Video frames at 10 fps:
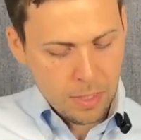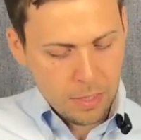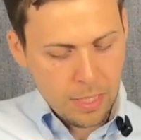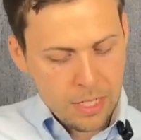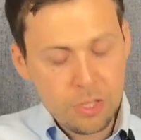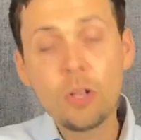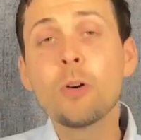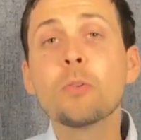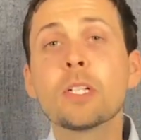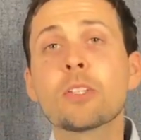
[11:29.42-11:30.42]
Let's
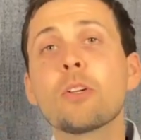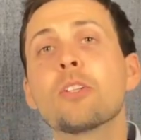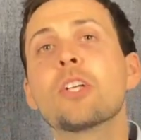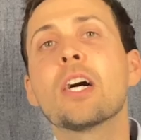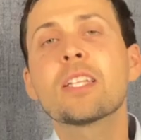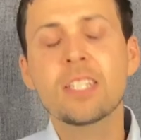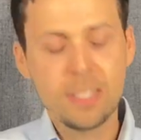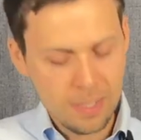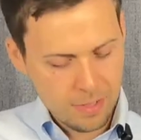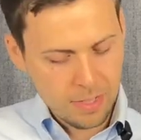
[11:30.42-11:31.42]
go. Let's go to John,
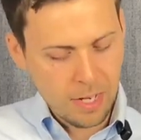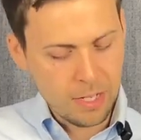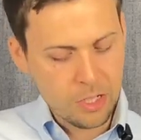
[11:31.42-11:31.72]
uh,